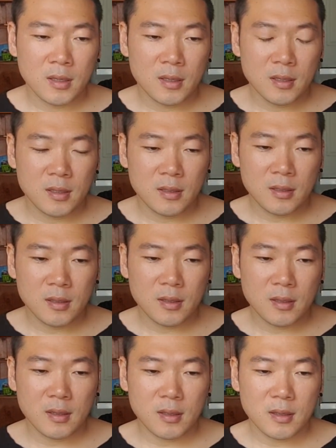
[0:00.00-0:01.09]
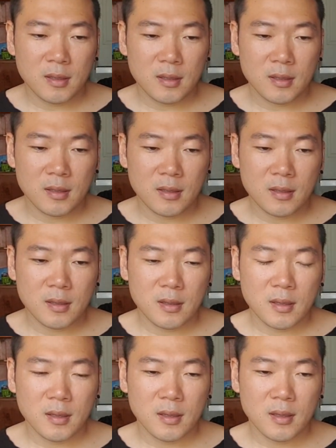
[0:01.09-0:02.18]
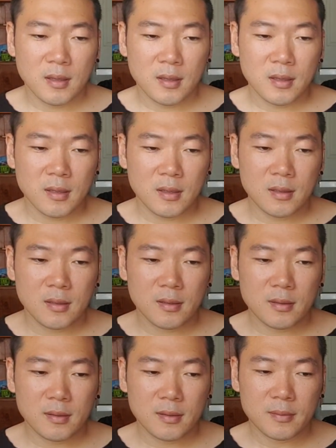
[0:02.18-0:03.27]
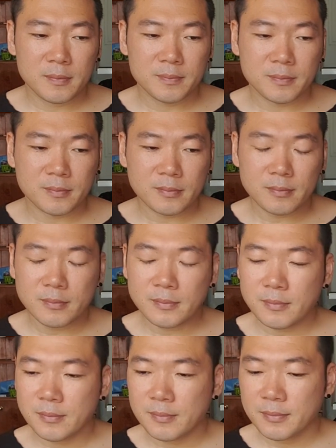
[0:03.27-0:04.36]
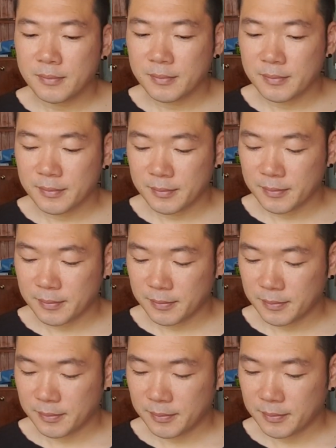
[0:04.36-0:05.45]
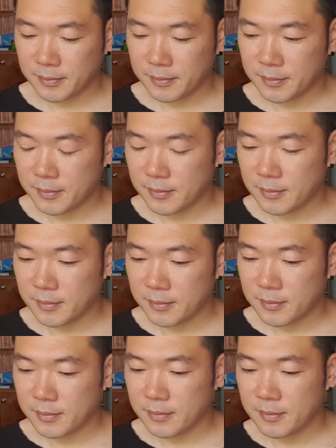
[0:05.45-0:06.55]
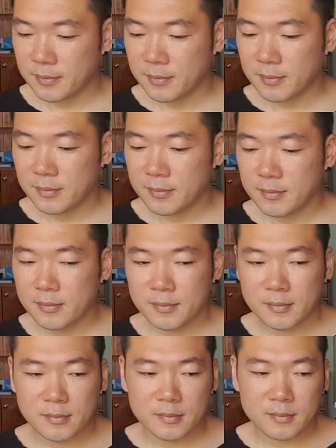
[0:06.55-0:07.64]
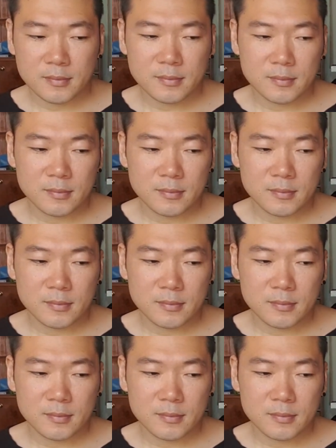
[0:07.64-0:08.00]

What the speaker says: (silent)